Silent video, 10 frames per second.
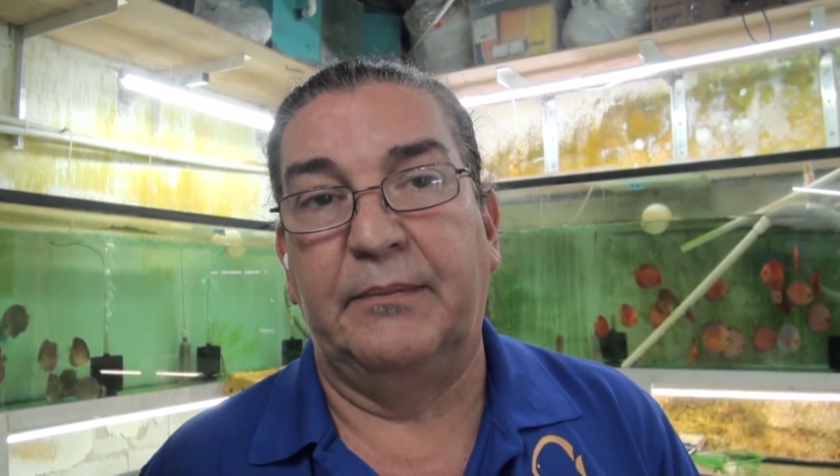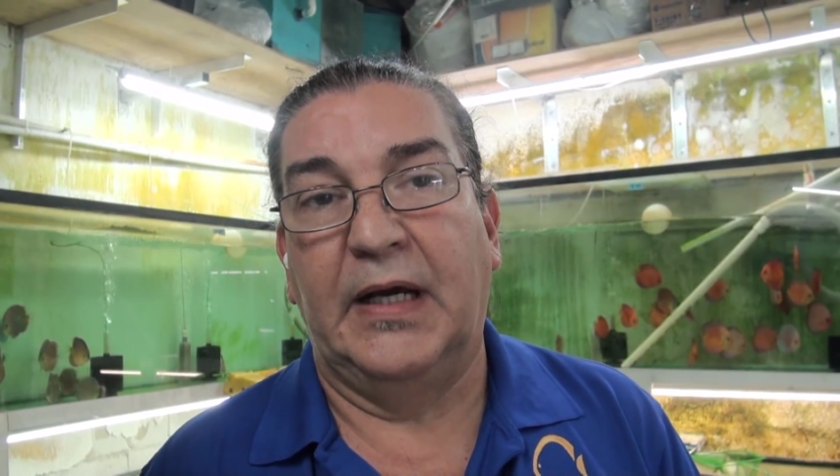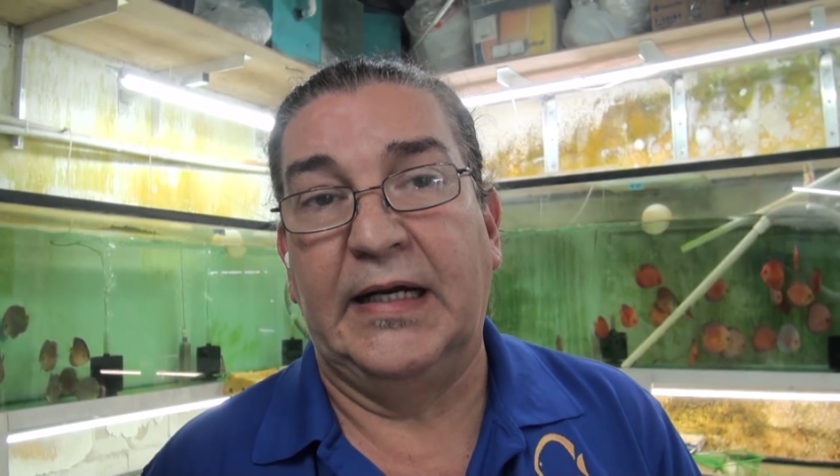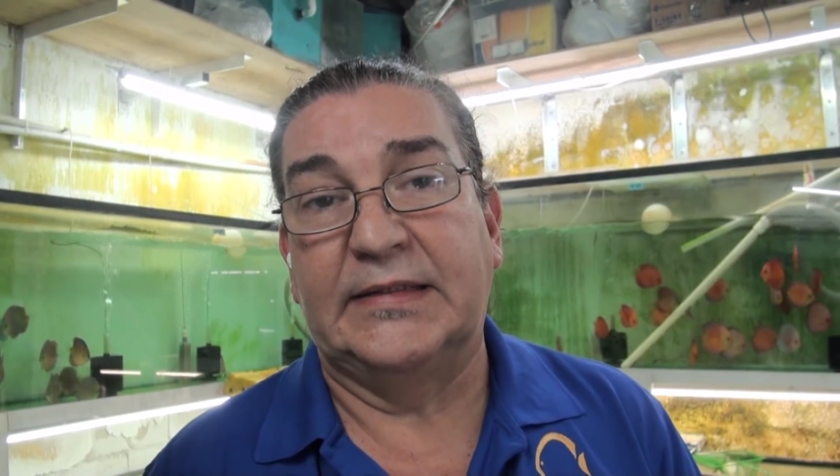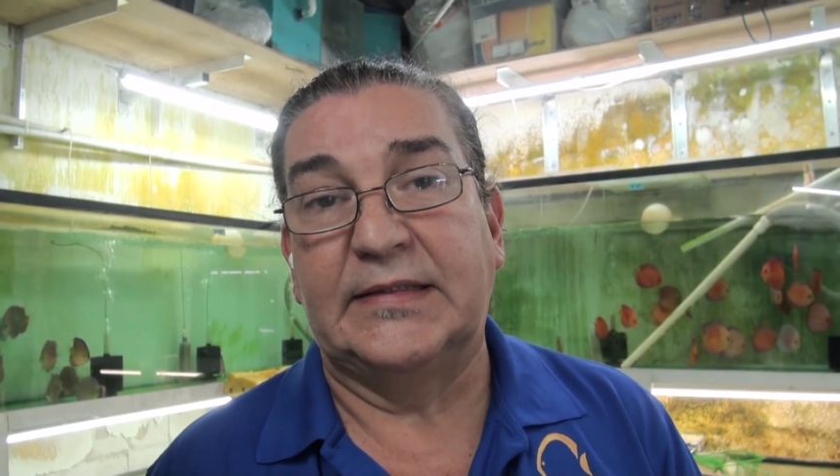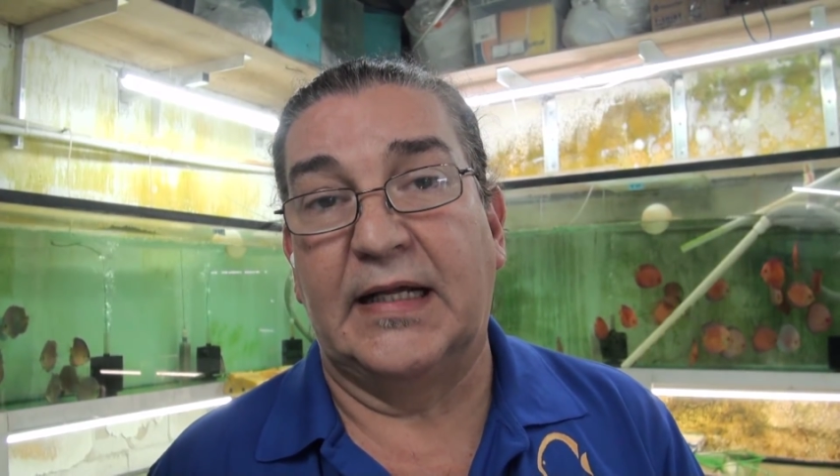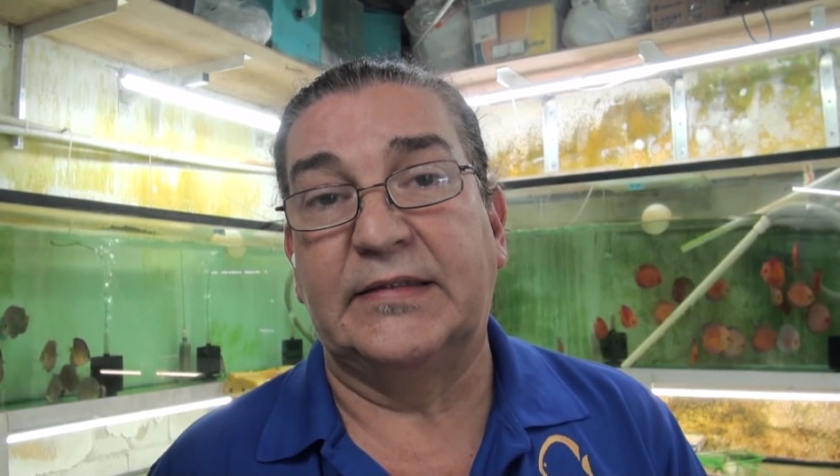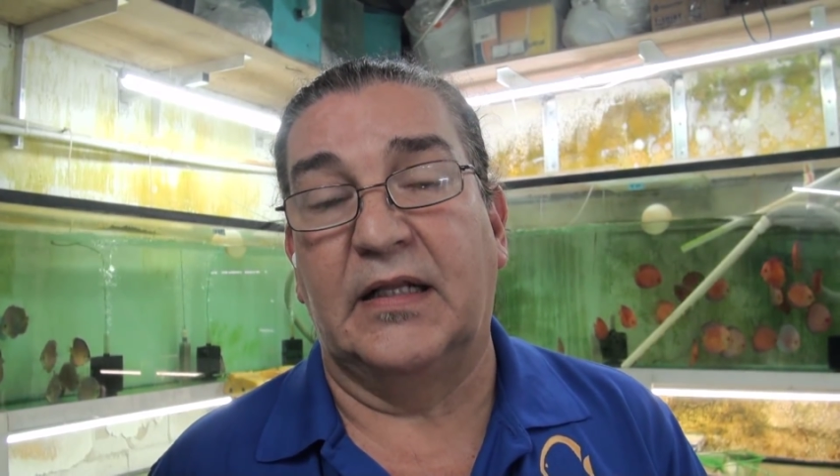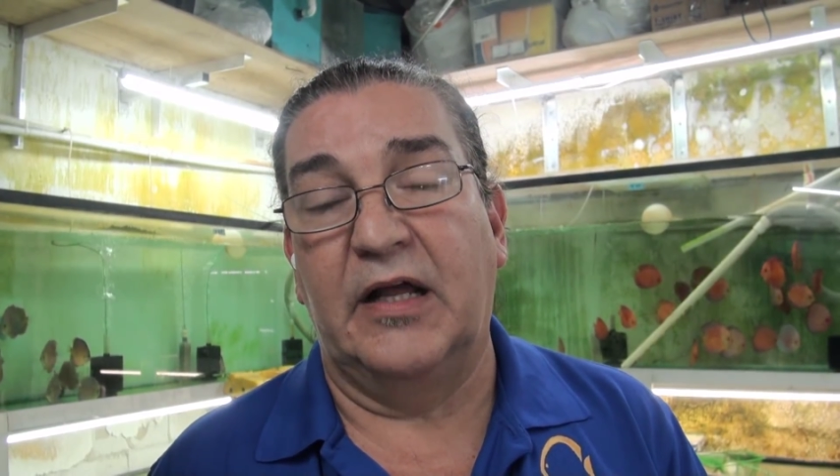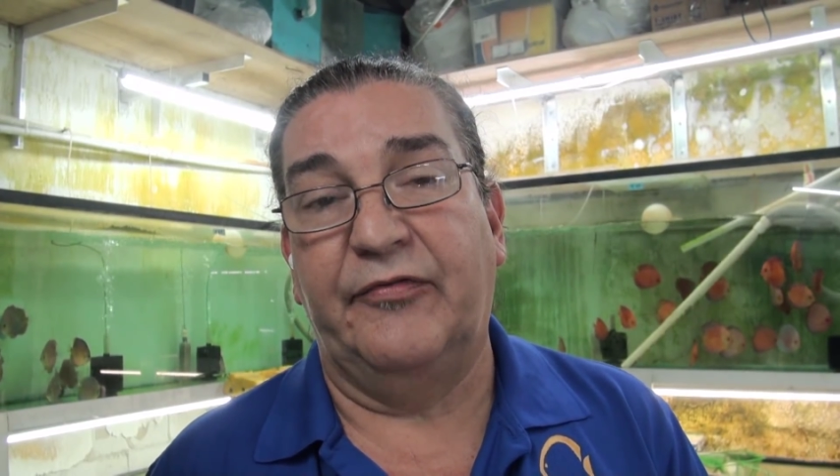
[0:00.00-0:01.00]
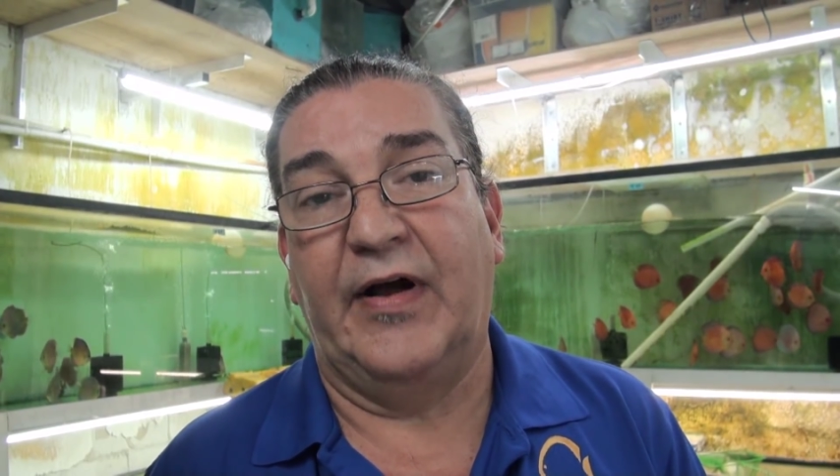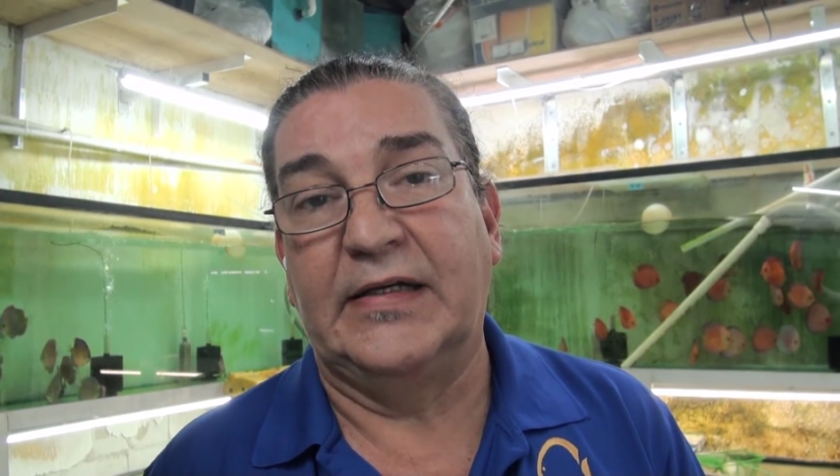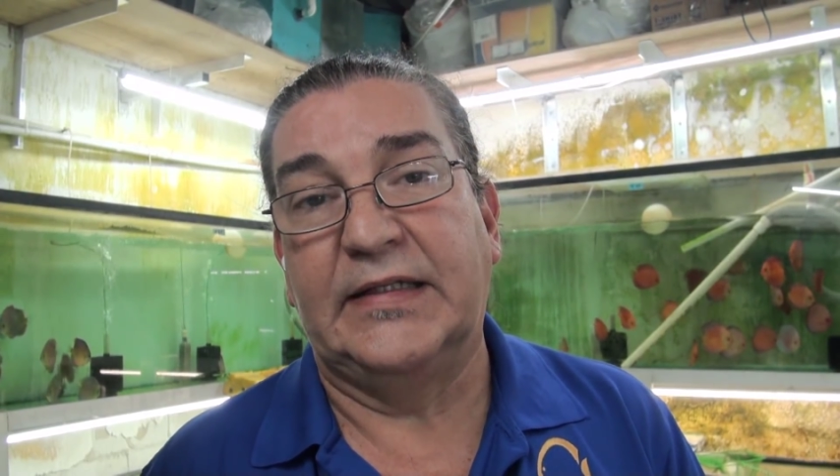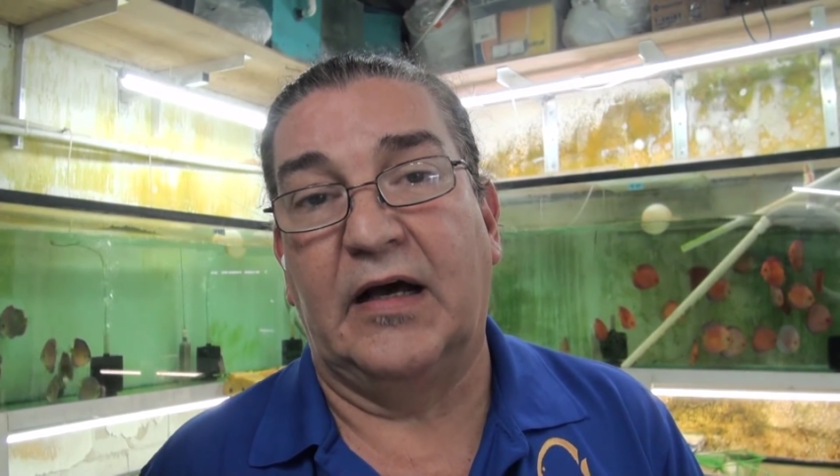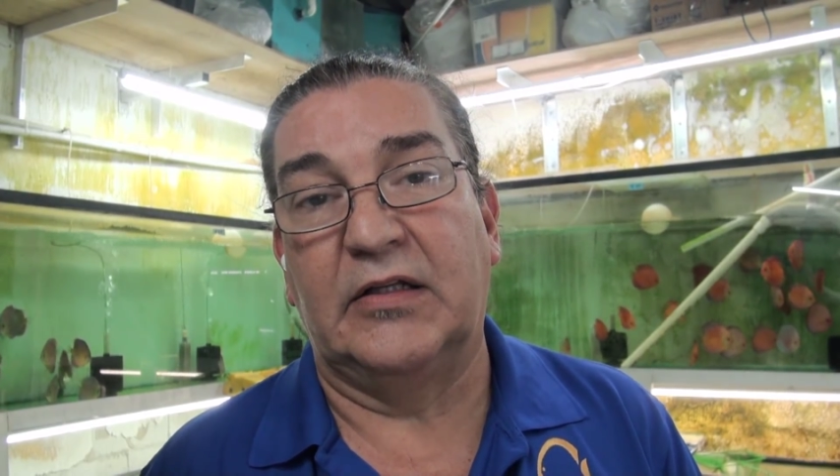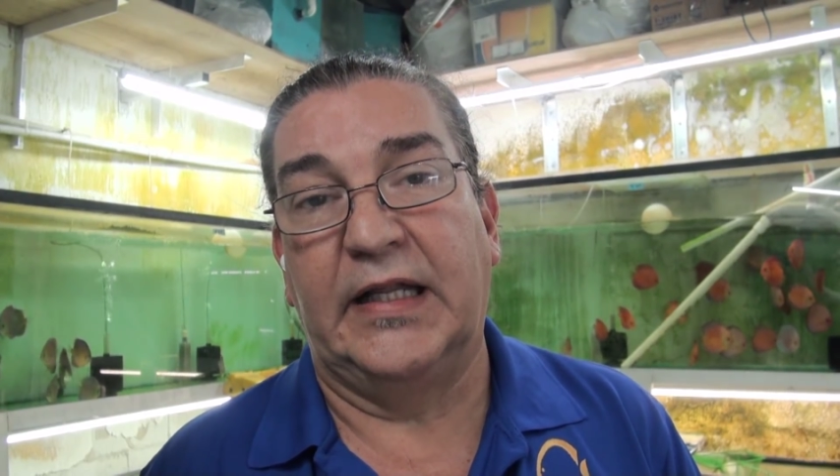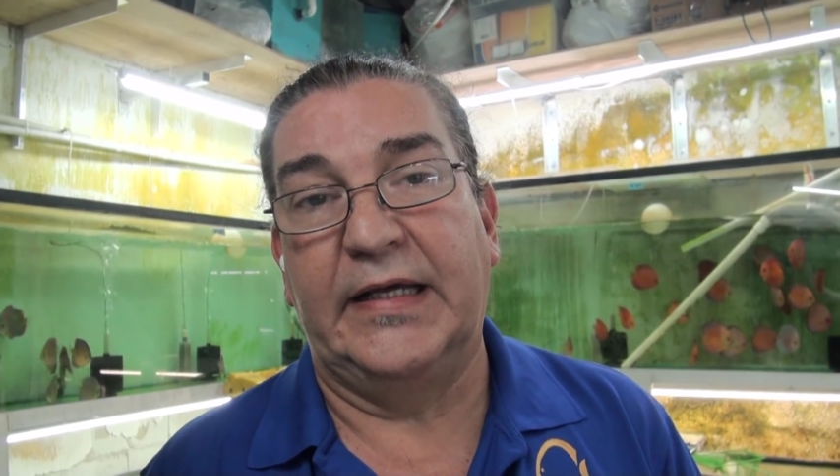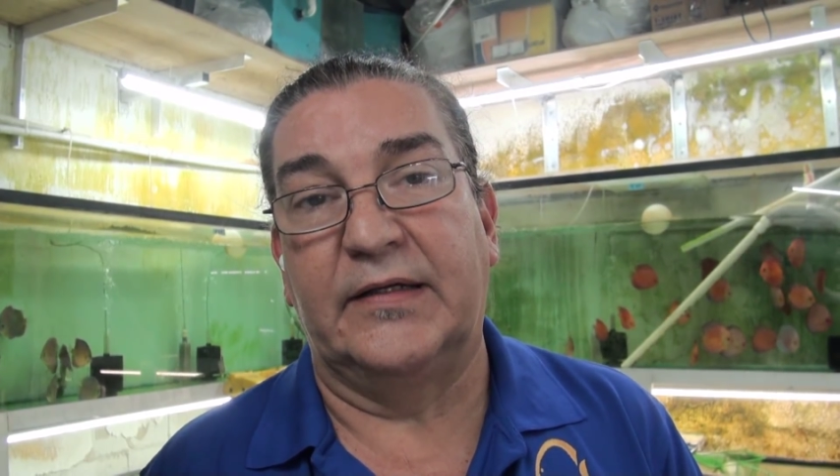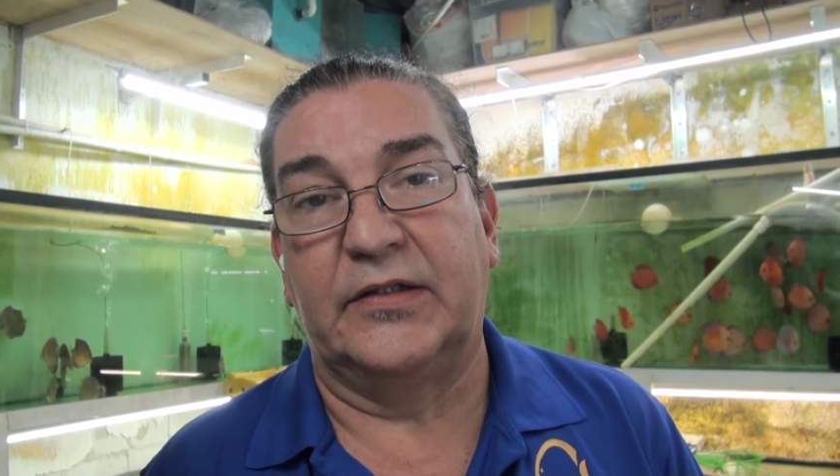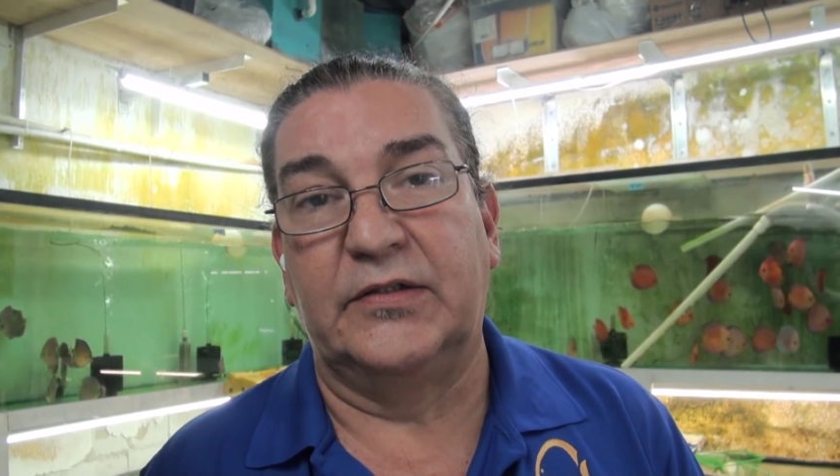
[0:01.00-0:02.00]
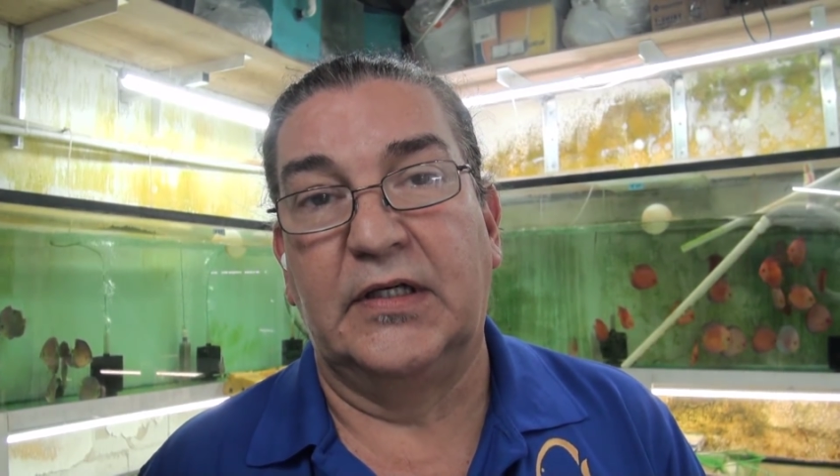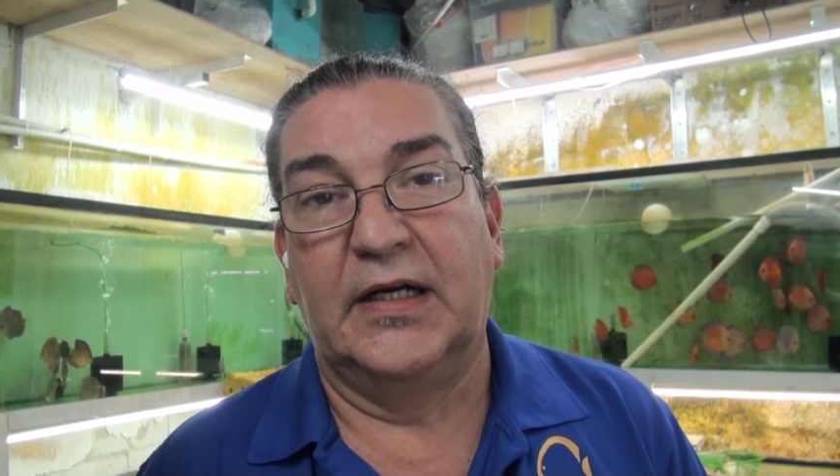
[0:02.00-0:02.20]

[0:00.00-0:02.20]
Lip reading: And it's not till I find out later